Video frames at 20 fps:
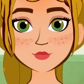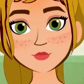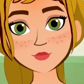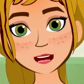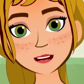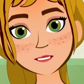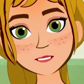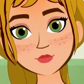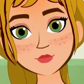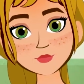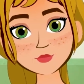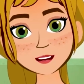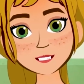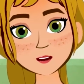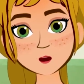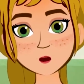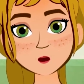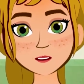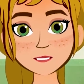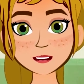Maybe it'll
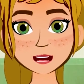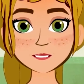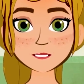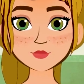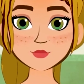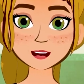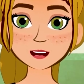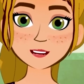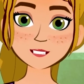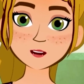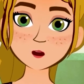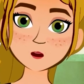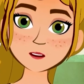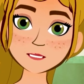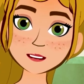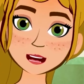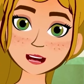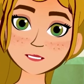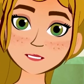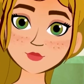help clear some of the
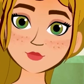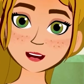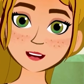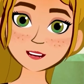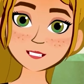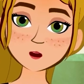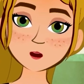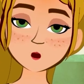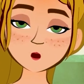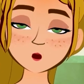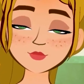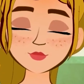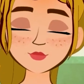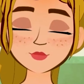mystery, I thought.